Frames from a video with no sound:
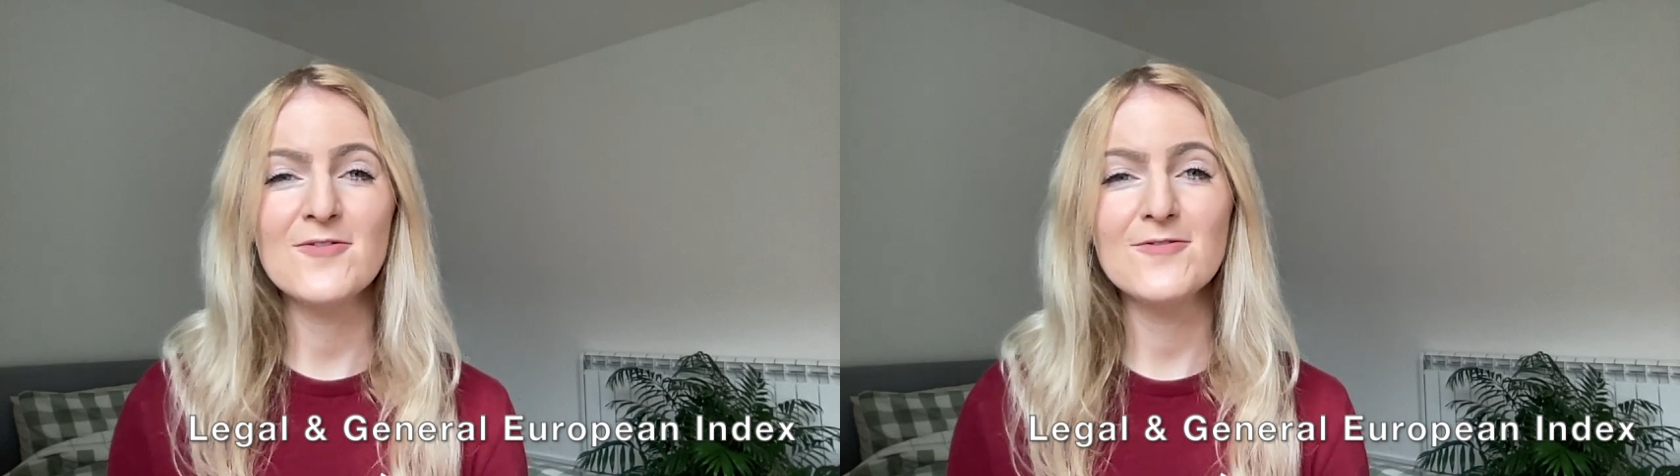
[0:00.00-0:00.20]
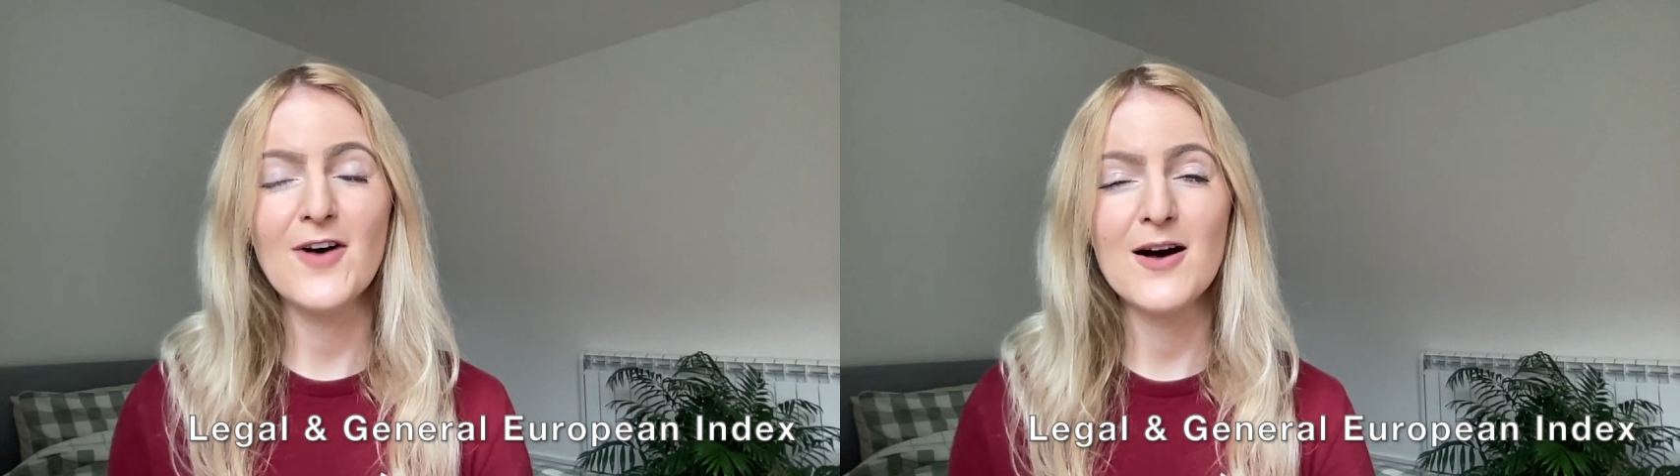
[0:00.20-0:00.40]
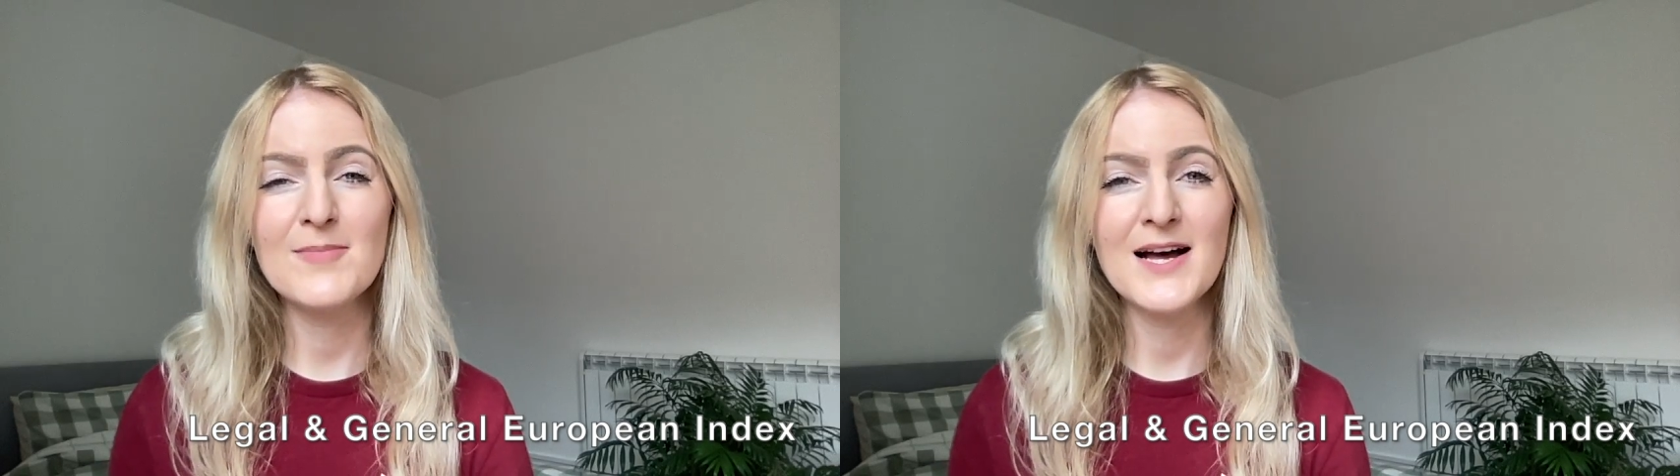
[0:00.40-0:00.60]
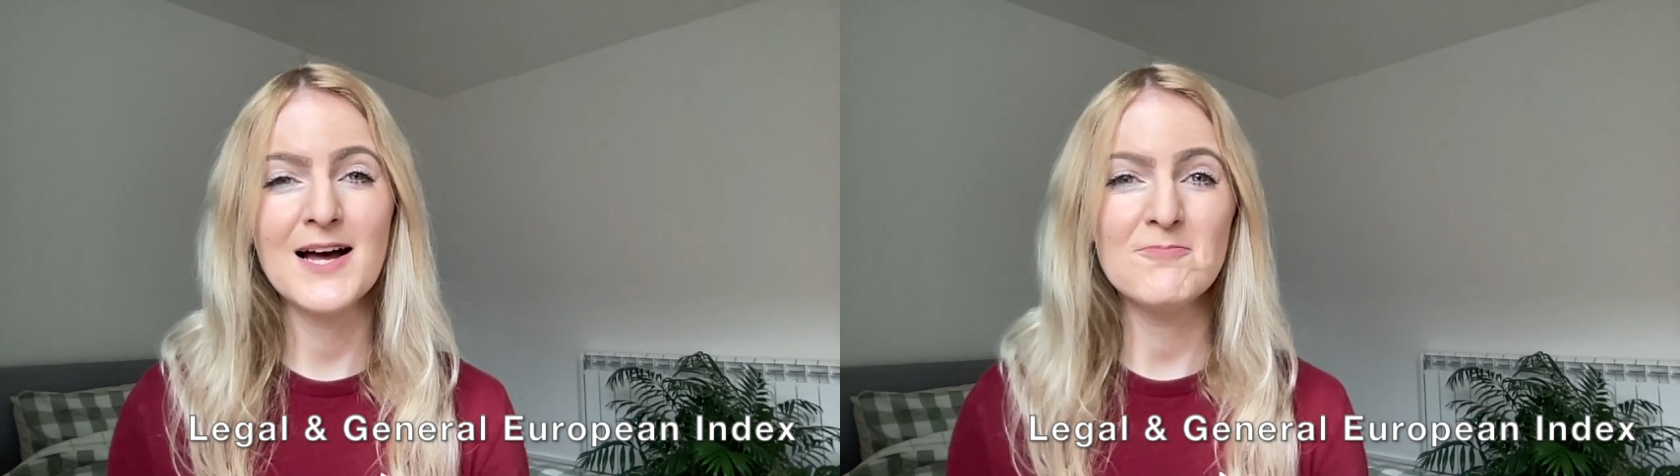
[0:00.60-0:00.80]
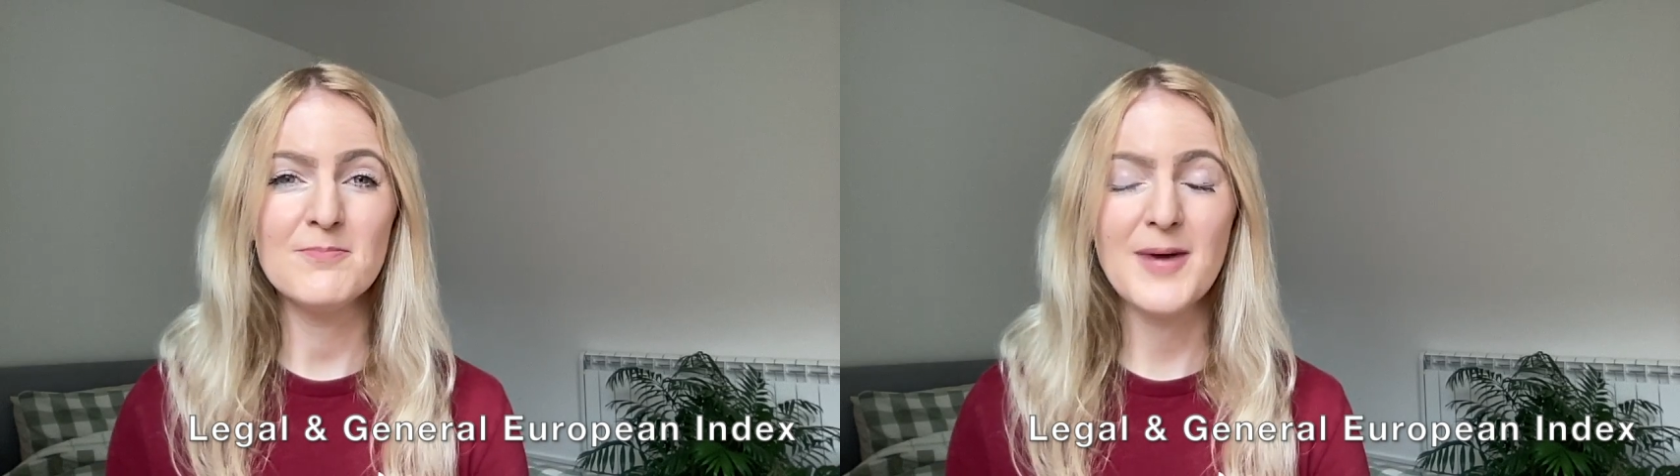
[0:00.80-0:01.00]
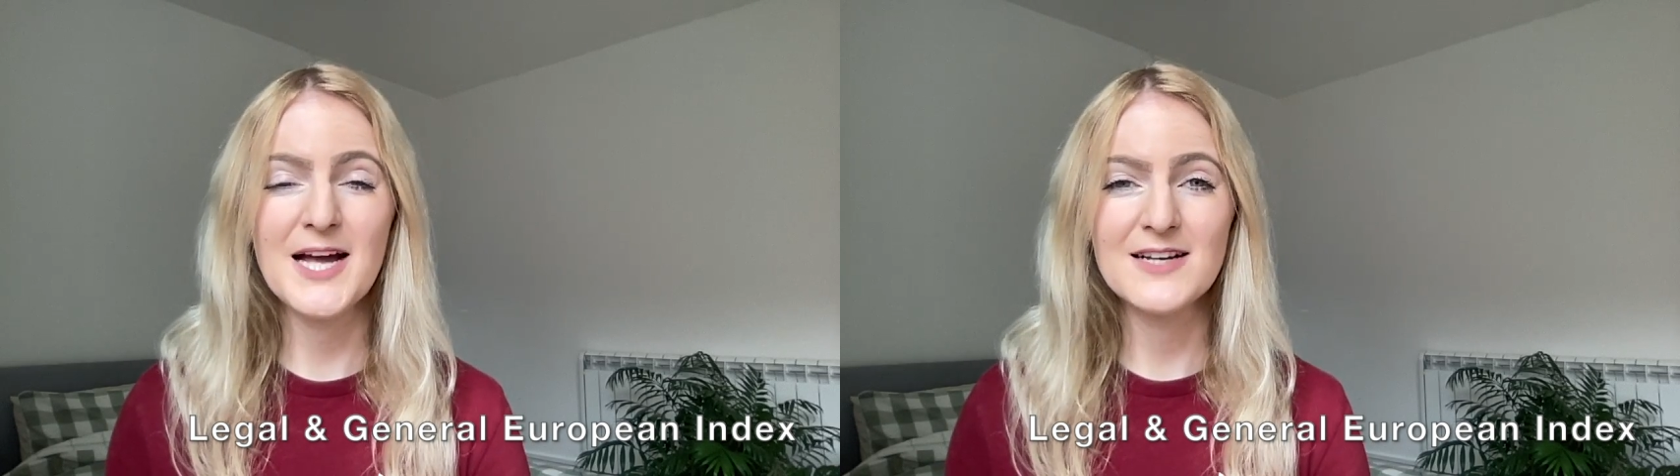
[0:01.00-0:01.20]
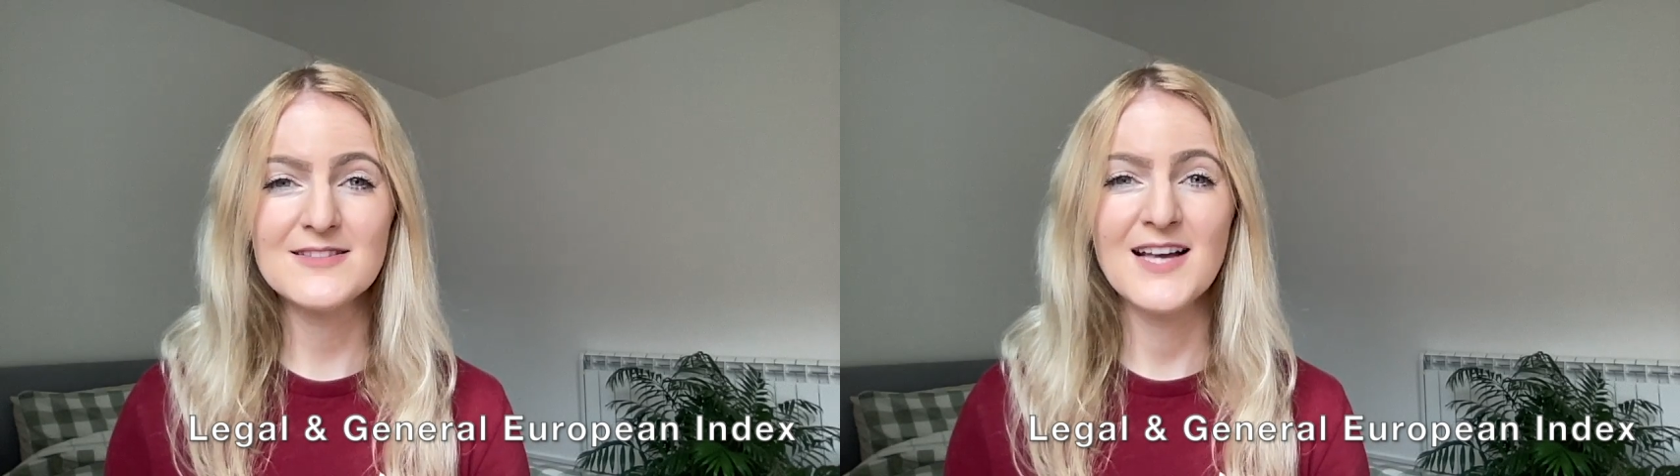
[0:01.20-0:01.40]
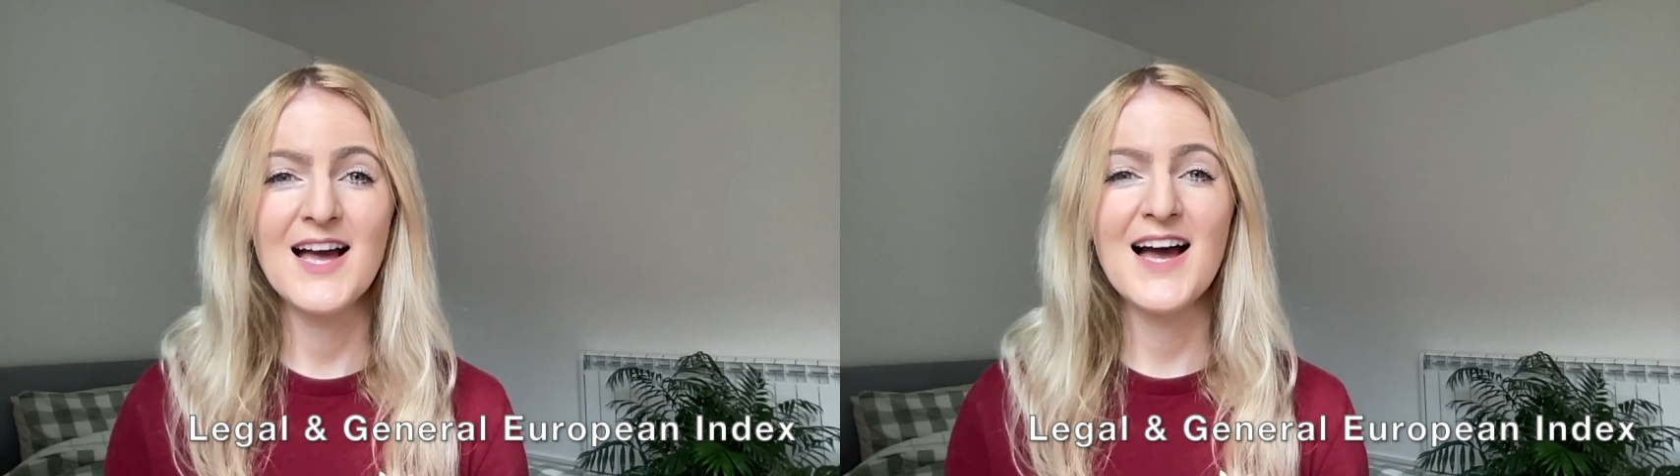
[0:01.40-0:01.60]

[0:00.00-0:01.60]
pharma and banks,